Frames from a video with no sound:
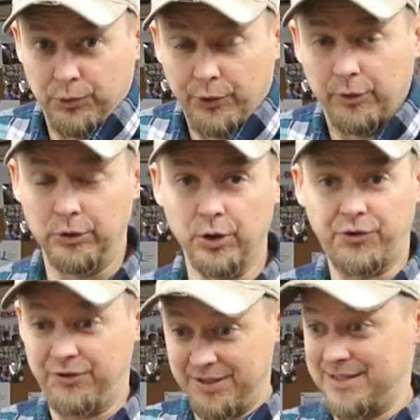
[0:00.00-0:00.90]
literally
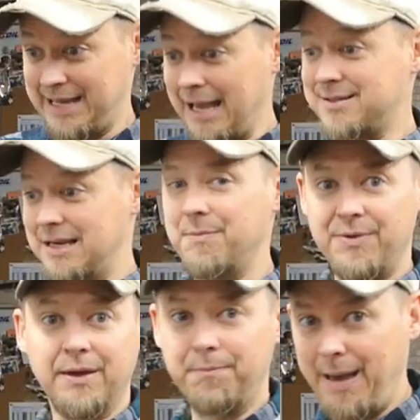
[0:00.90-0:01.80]
looks the exact same
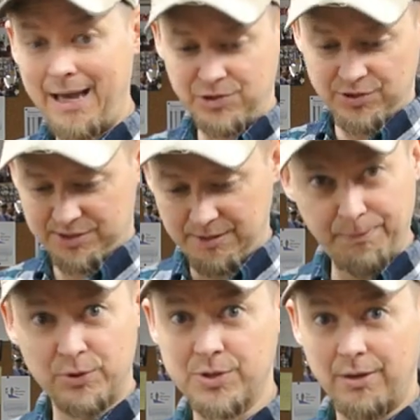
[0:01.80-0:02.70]
thing. Patches,
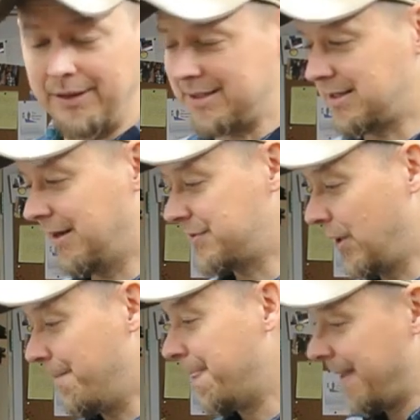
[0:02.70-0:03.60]
zippers, all that stuff.
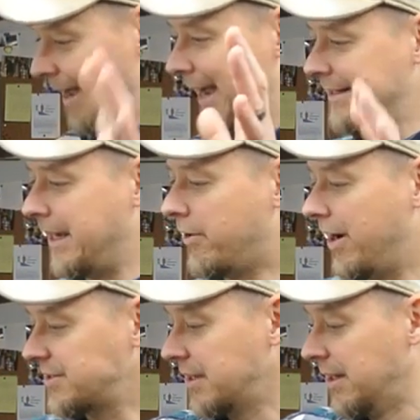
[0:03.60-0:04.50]
So I
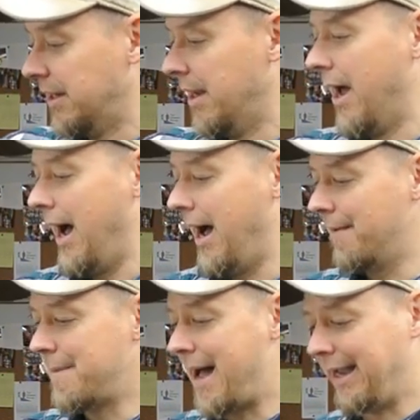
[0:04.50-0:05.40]
digress.
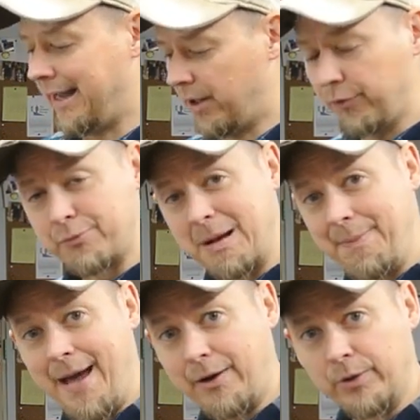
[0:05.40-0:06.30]
Um, I got to go through my
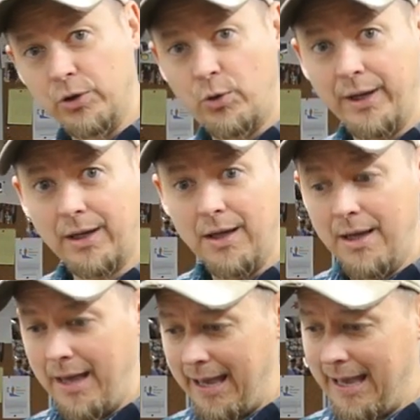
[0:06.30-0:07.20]
pack real quick.
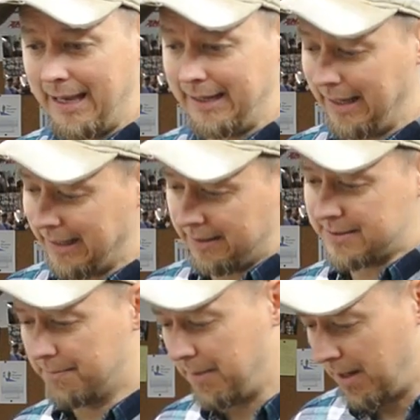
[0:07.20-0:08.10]
And I got
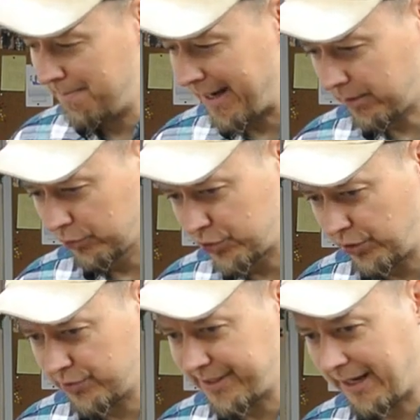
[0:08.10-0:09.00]
some uh, medical
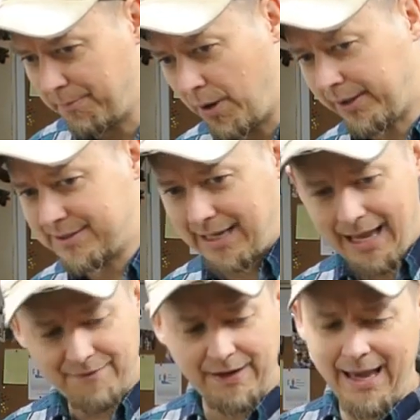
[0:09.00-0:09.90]
shears that I bought because I
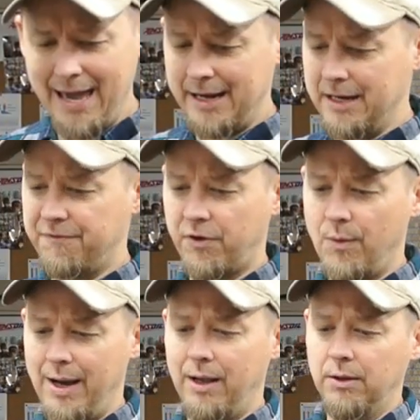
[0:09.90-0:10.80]
haven't had any for a
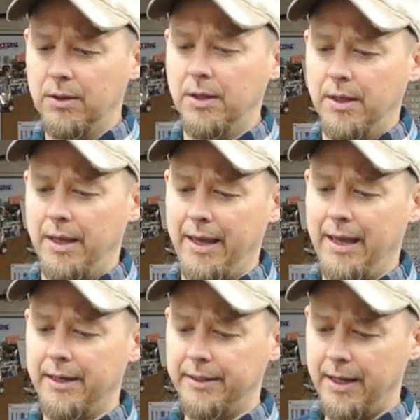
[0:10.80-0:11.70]
while.
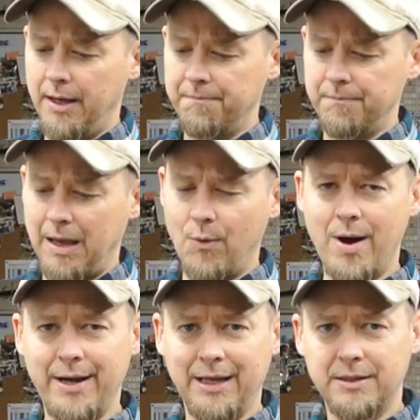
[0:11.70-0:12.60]
And um, I
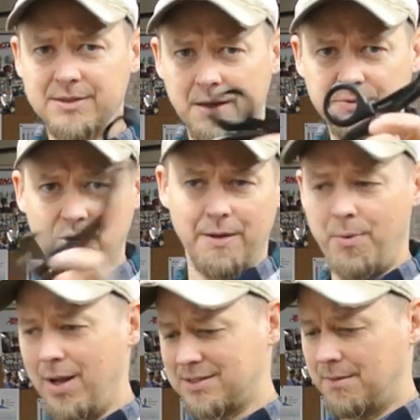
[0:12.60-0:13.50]
wanted to get some, so I
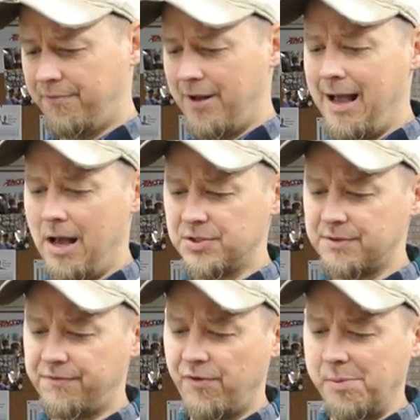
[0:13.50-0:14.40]
bought some for the house
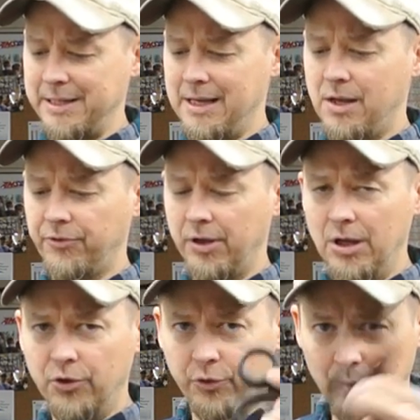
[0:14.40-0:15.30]
and for everybody else.
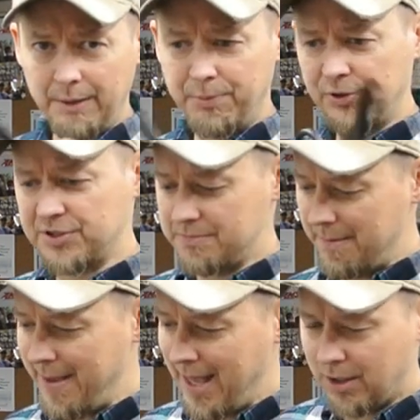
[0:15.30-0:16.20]
So I wanted to put this in my
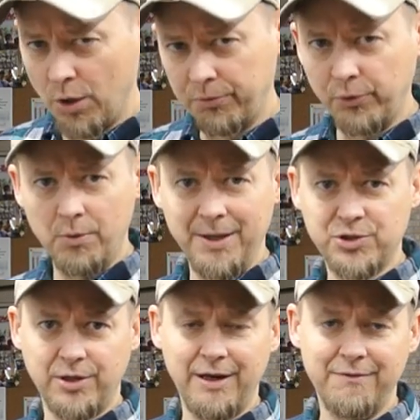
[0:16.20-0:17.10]
bag, go through to make
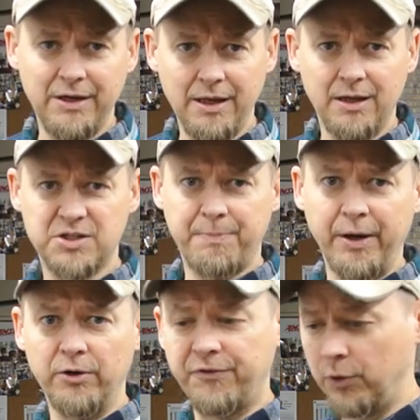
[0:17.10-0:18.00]
sure I didn't have any
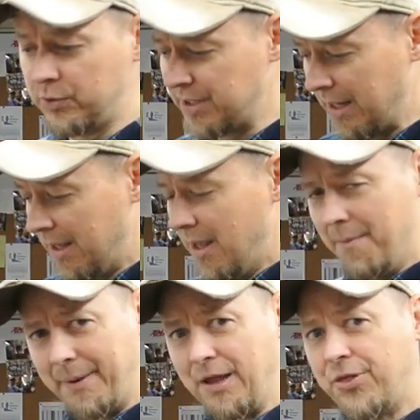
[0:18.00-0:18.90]
expired foods.
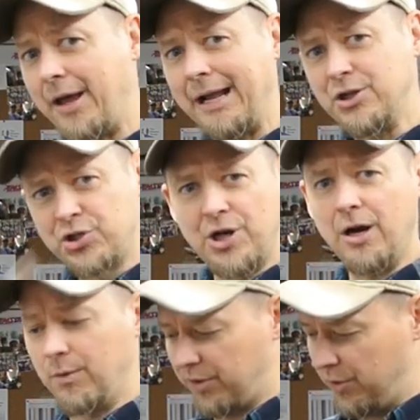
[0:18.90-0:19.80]
But I thought I'd
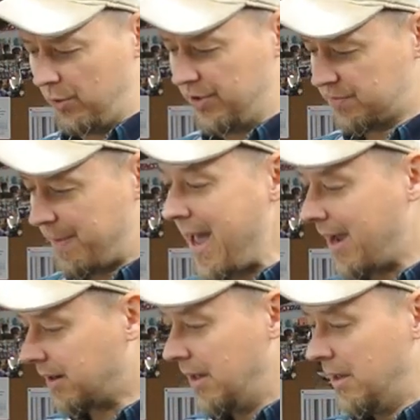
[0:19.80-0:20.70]
share with you this
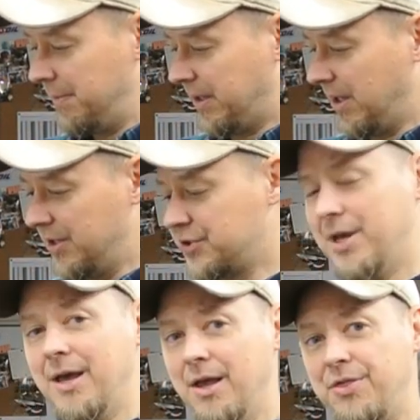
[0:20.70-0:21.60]
pack because
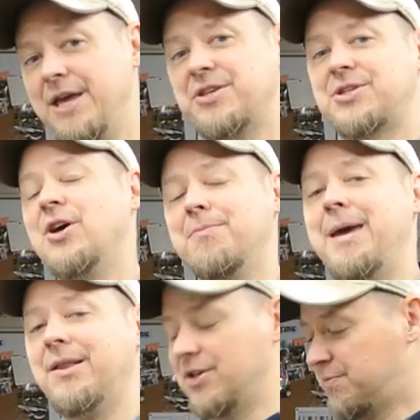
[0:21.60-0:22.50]
they still
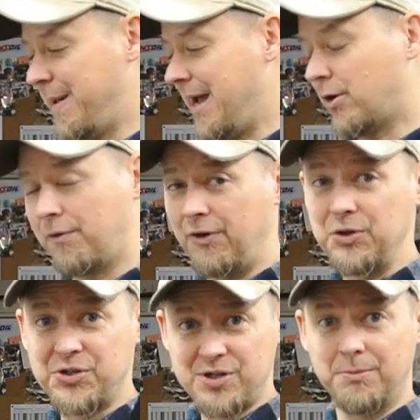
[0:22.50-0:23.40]
make this pack, or a very
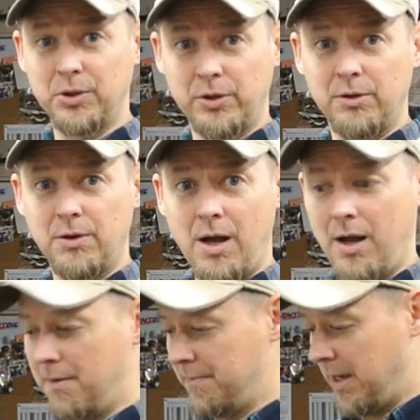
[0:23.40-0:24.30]
similar
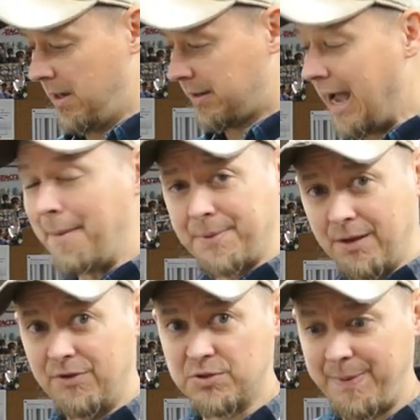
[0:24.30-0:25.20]
um, uh, copy
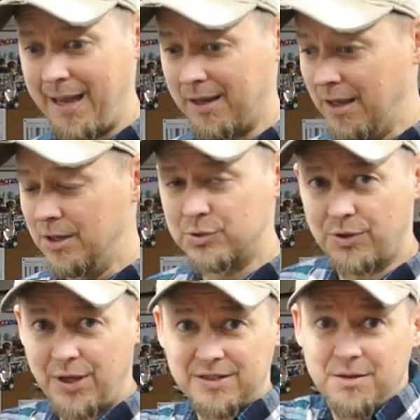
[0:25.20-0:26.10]
of this pack, so I
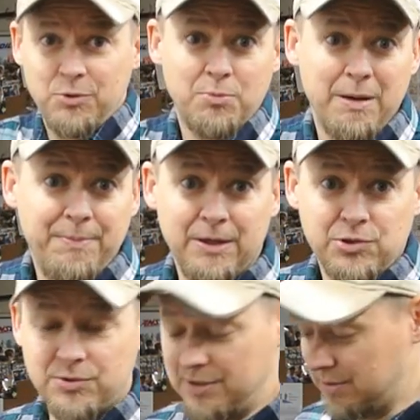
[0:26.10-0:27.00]
thought some of you might be
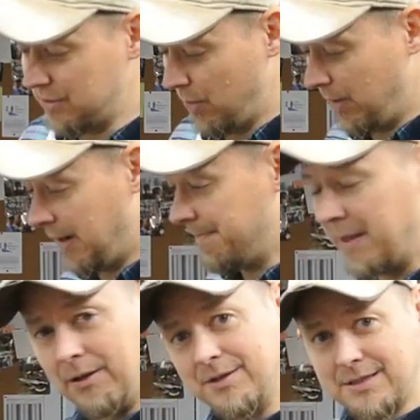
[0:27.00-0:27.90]
interested. So um,
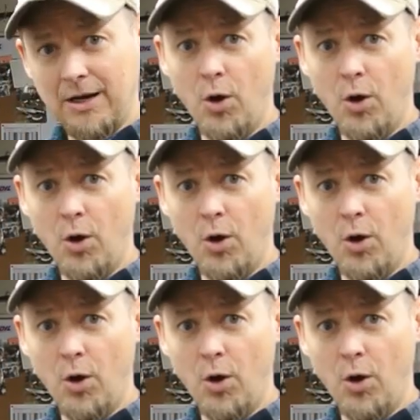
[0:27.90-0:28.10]
let's get